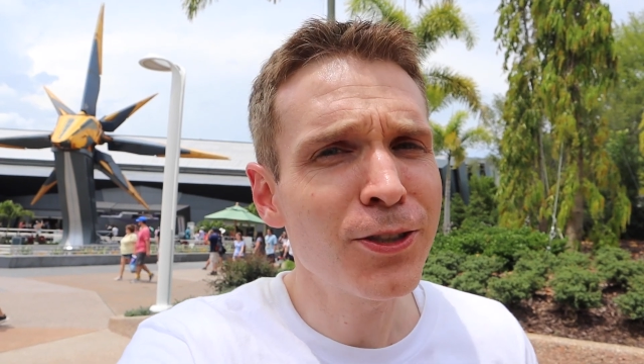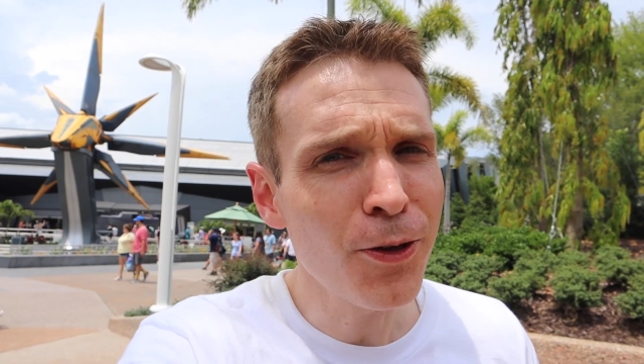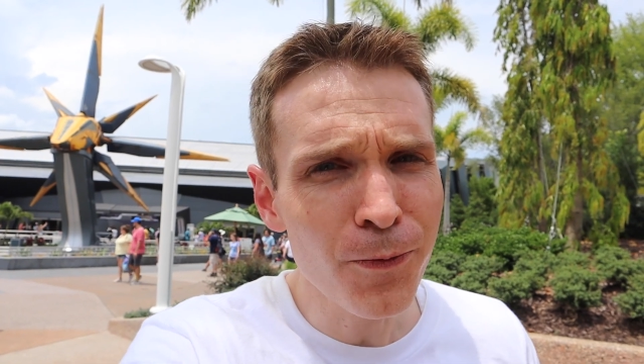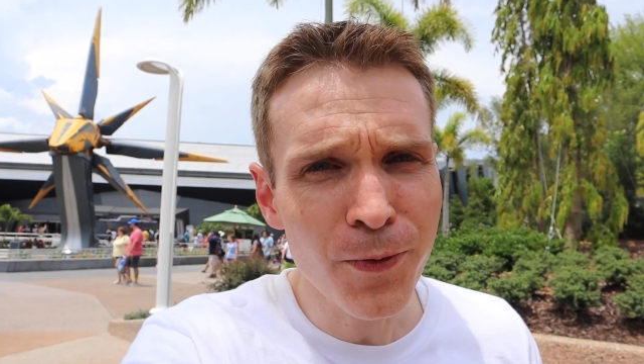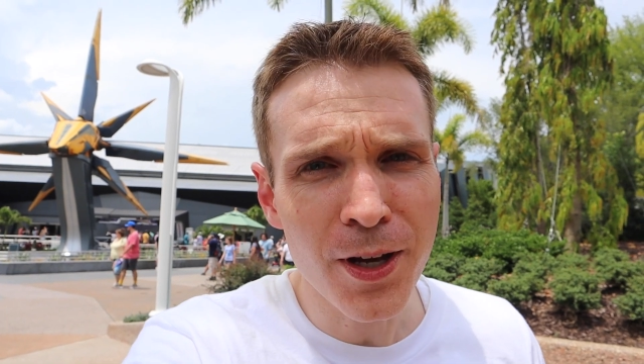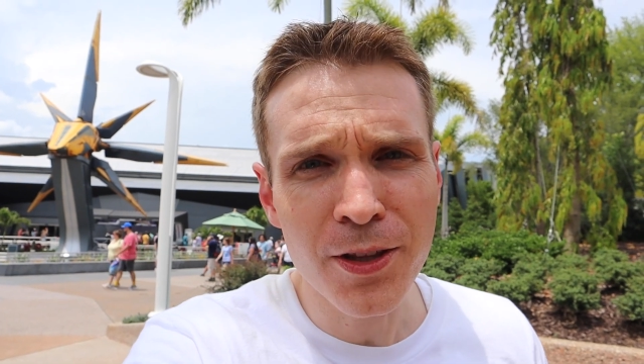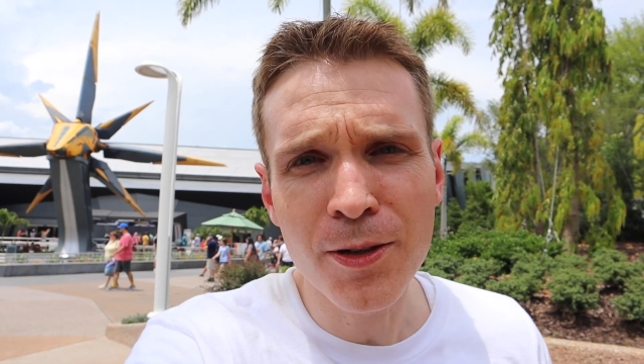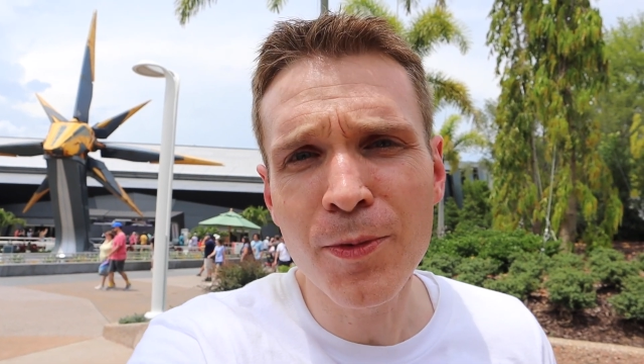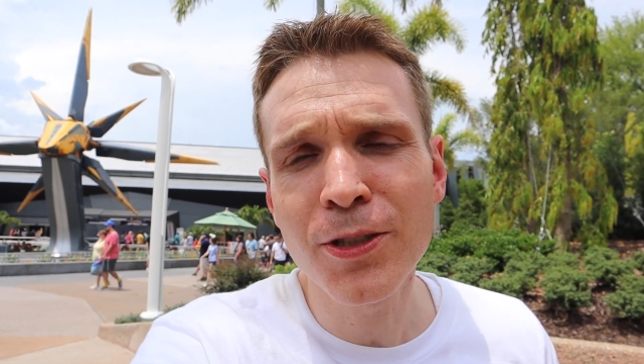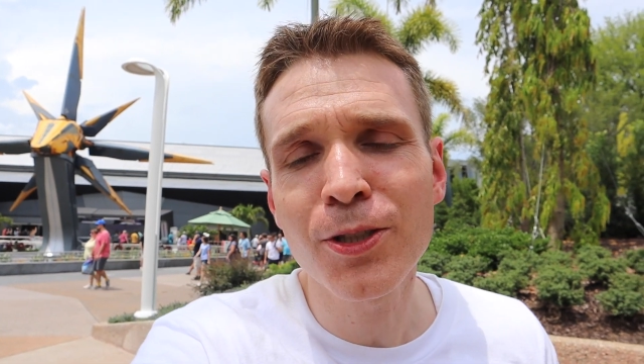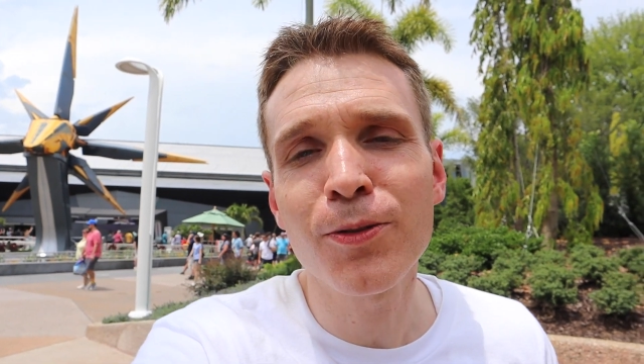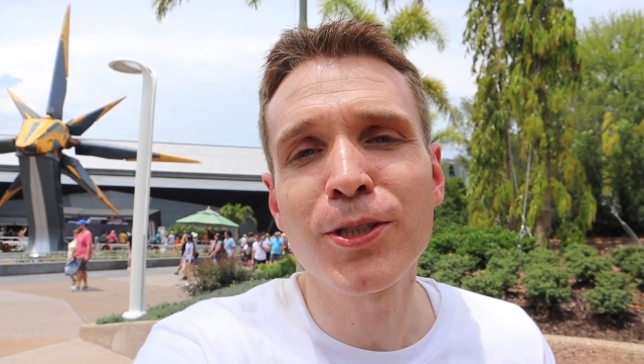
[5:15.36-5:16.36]
so fun. The
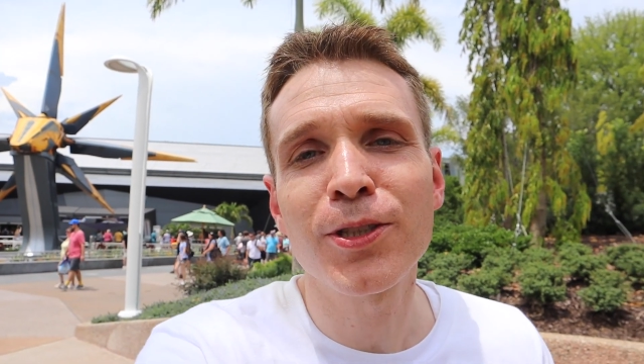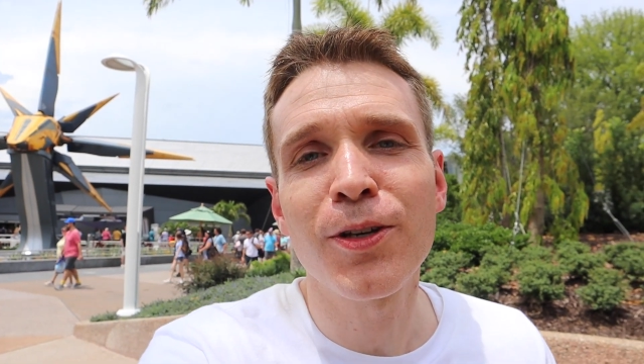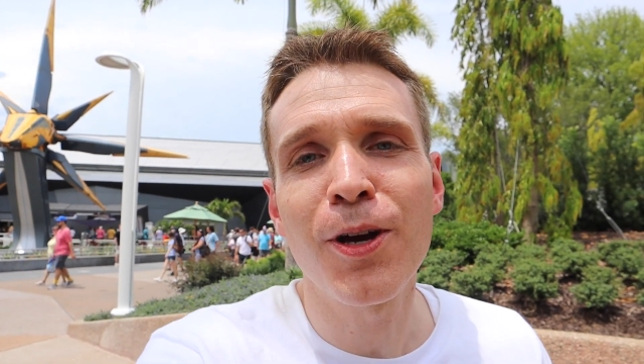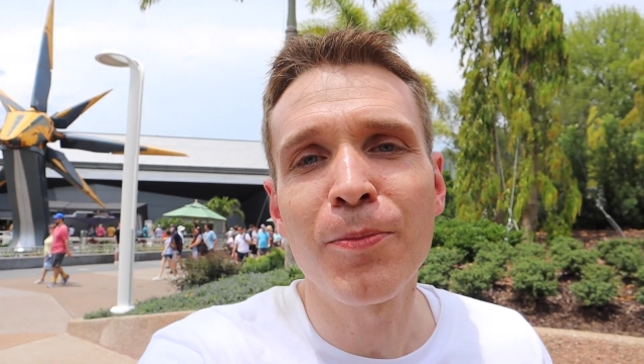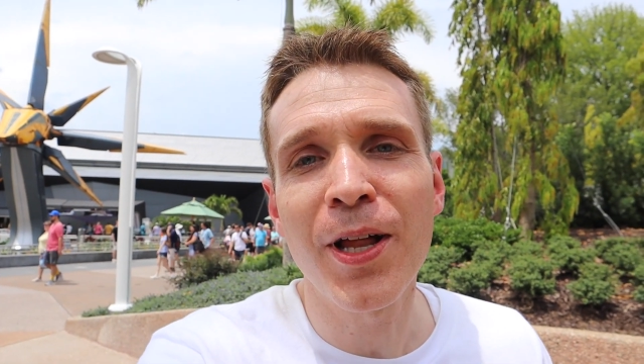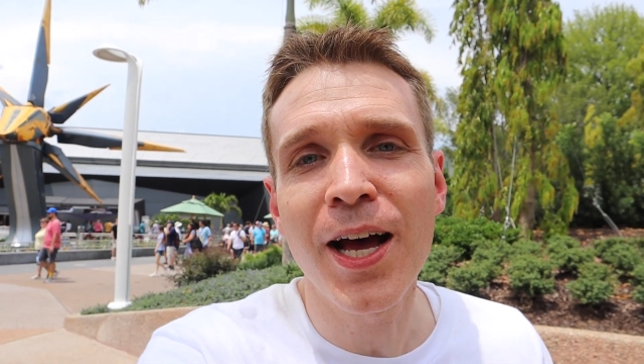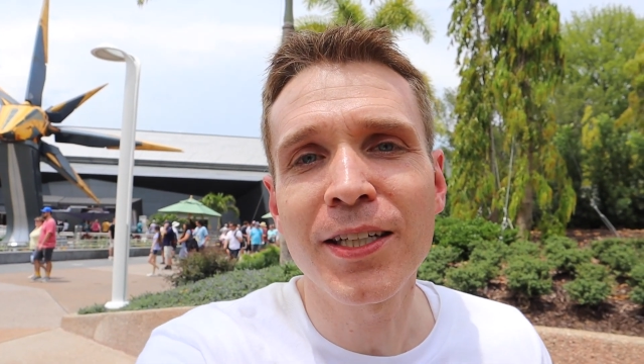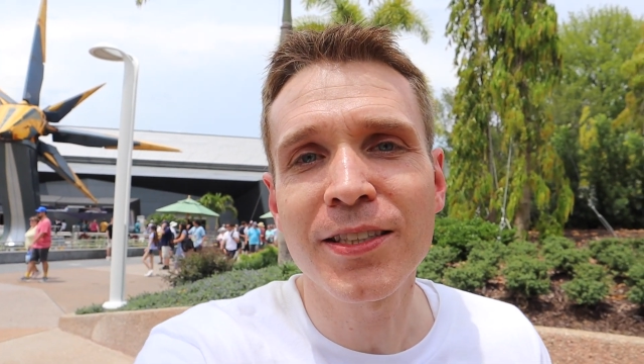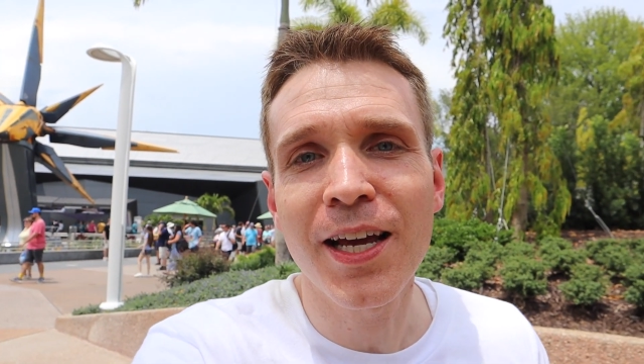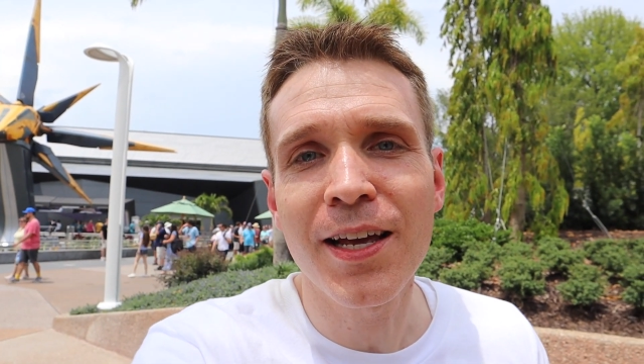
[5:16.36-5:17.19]
music was a blast.